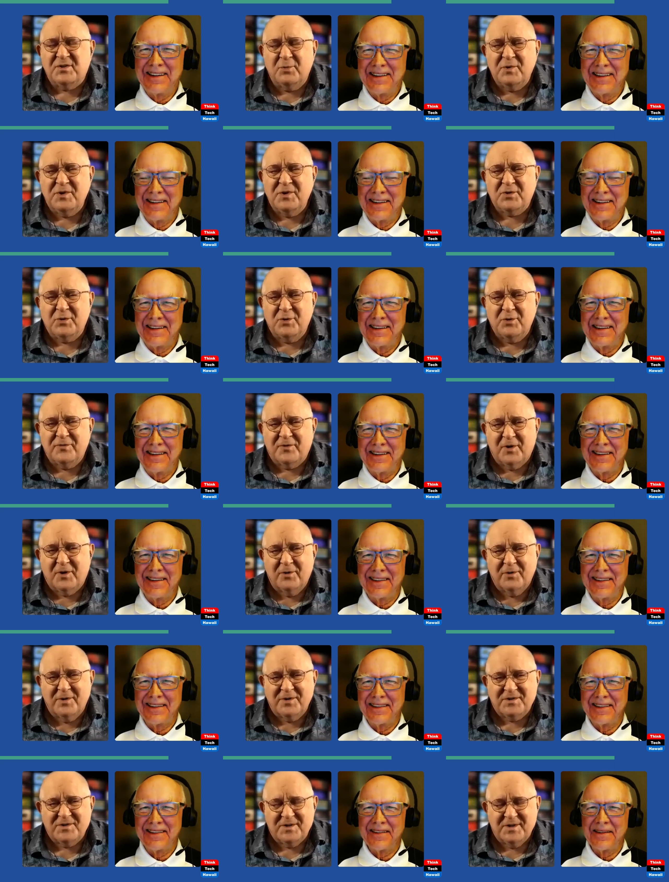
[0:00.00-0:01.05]
Speaker 1: the reserve
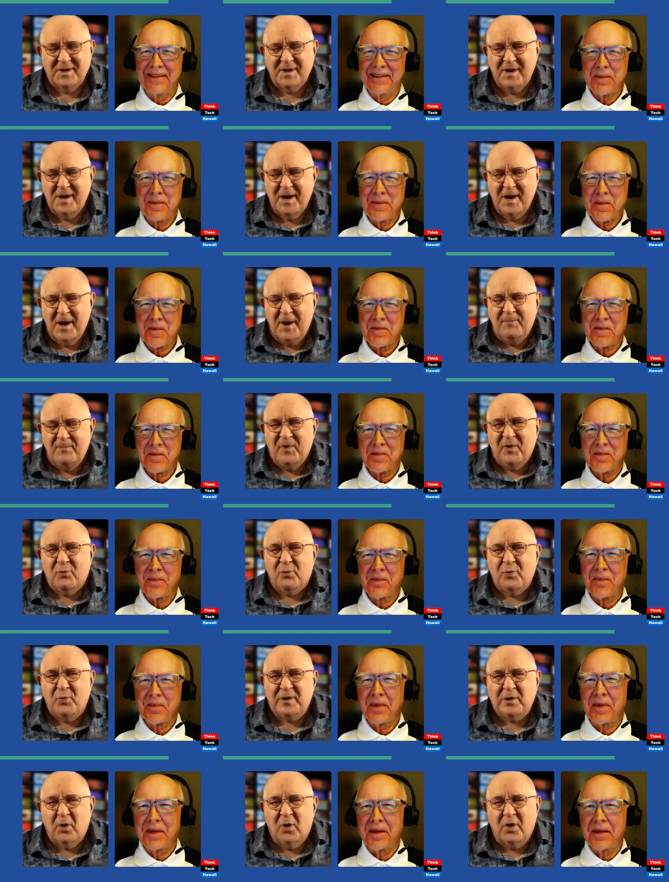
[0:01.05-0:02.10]
currency, if
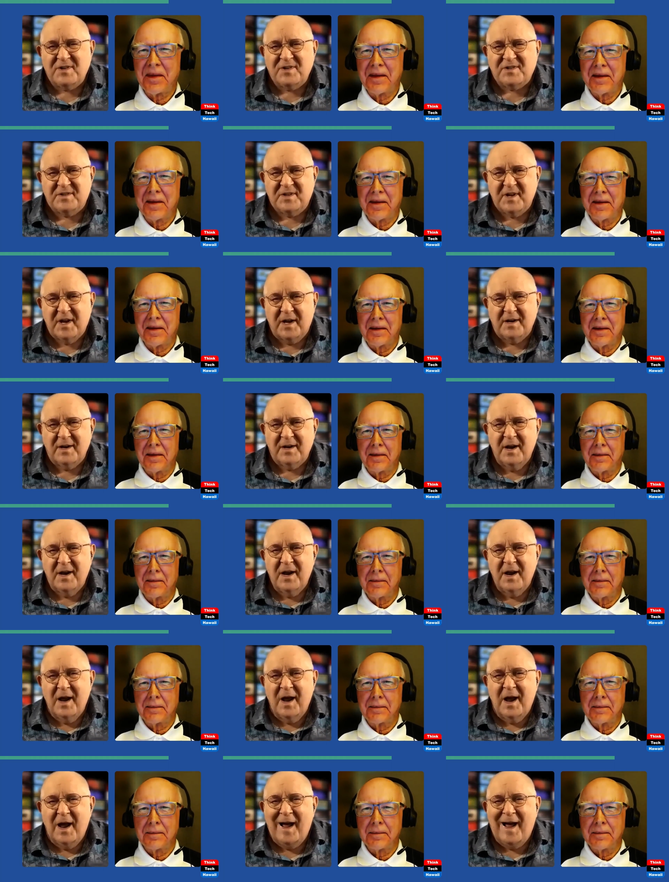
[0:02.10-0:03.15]
we lost that,
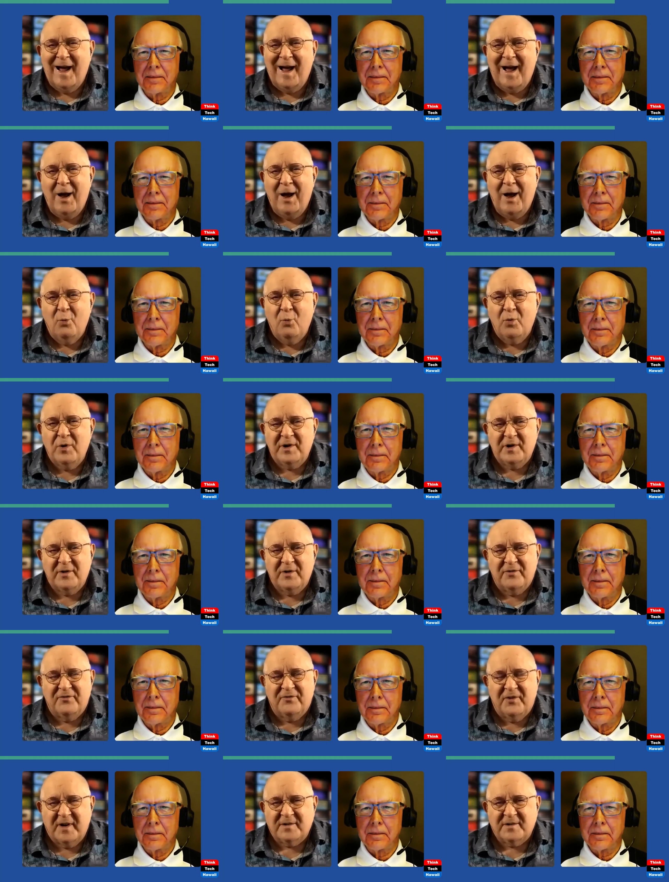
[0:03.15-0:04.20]
how would it
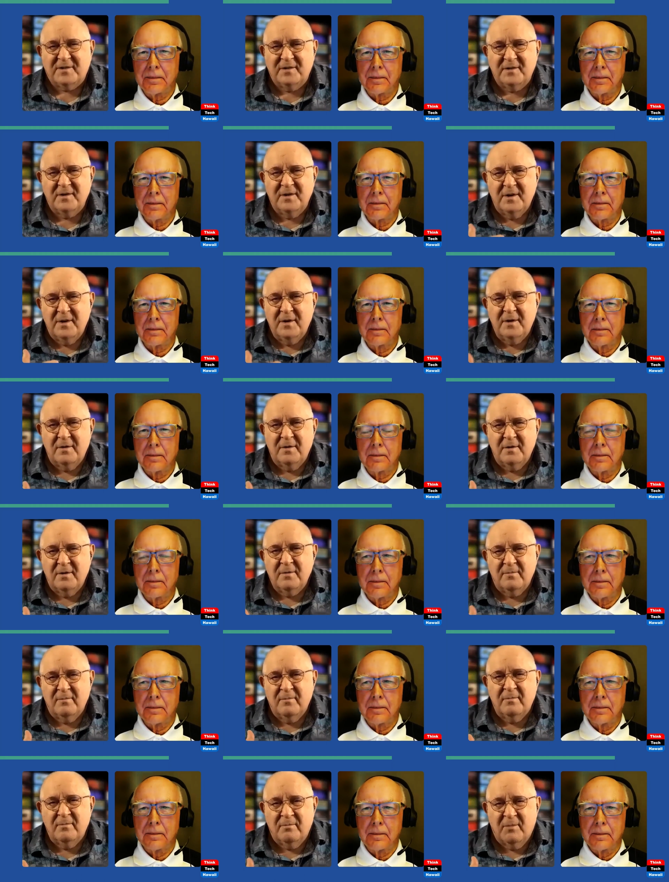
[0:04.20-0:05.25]
affect
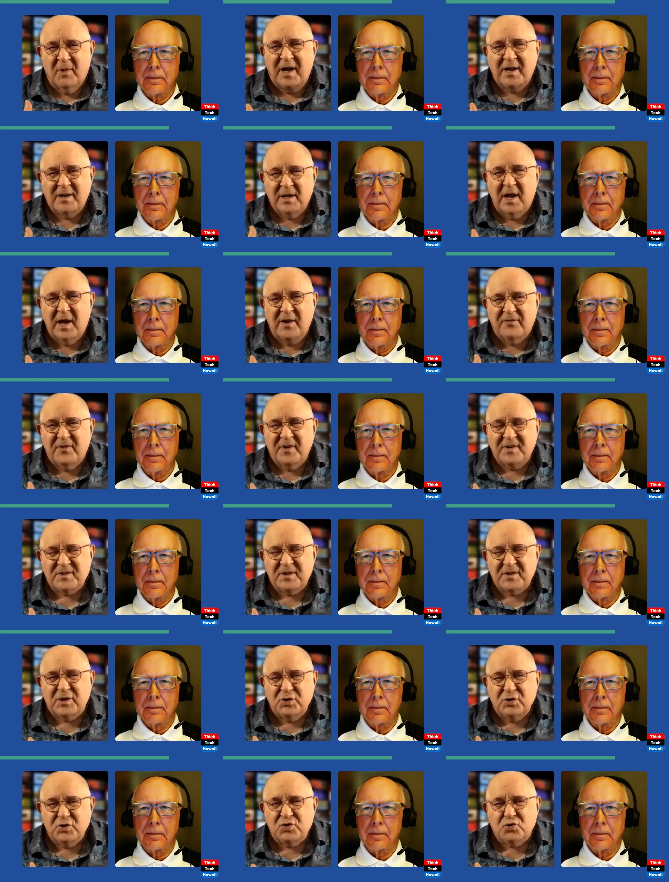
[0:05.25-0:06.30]
my life as a
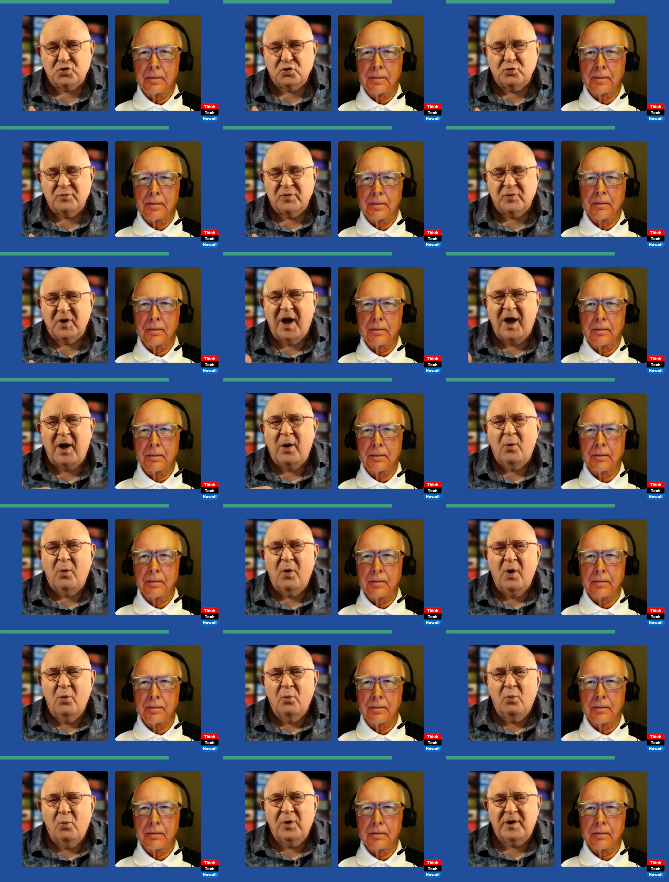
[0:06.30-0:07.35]
consumer? How
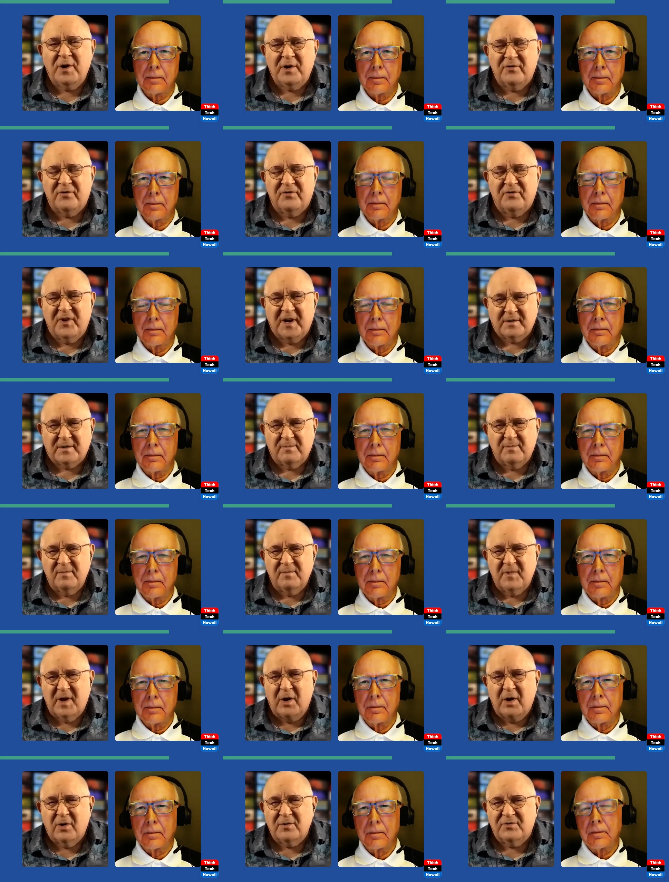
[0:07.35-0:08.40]
would it affect
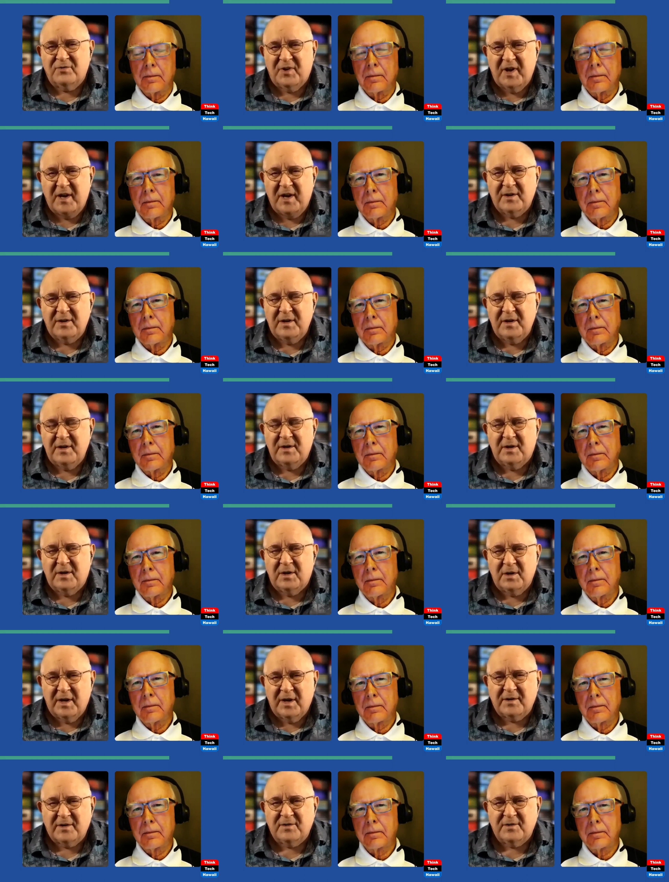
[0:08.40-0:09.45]
our daily
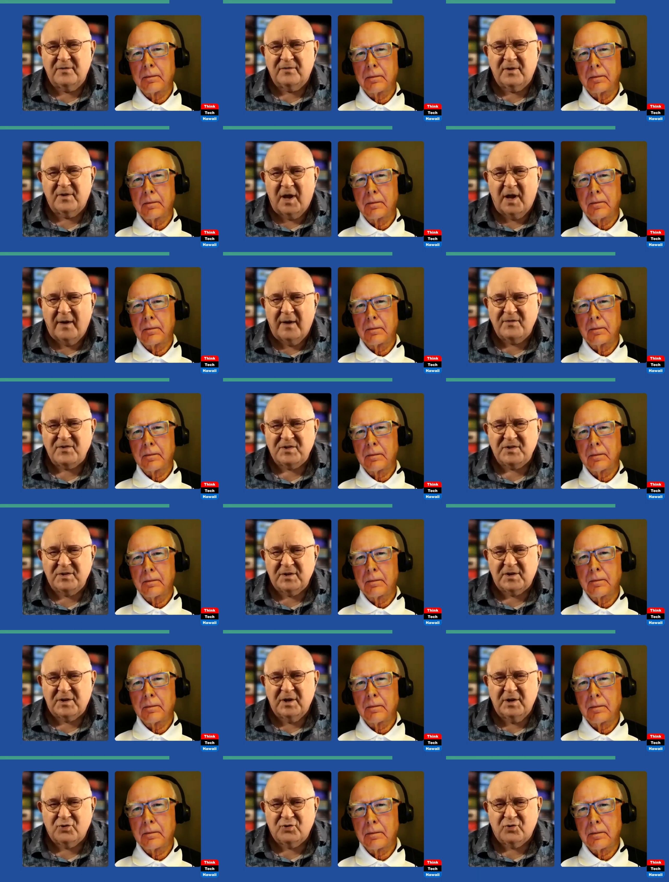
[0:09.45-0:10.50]
collective lives in the
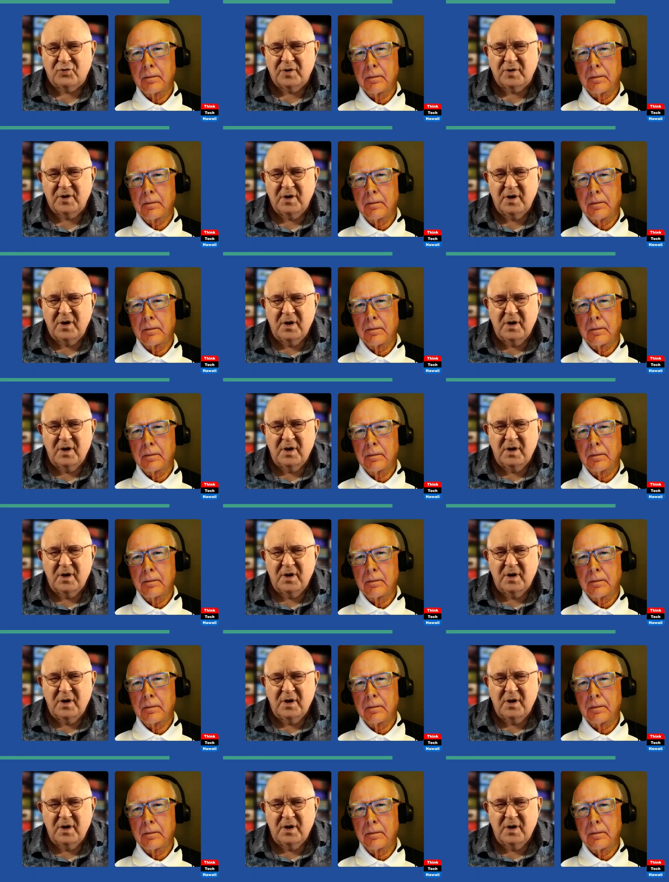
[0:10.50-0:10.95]
country?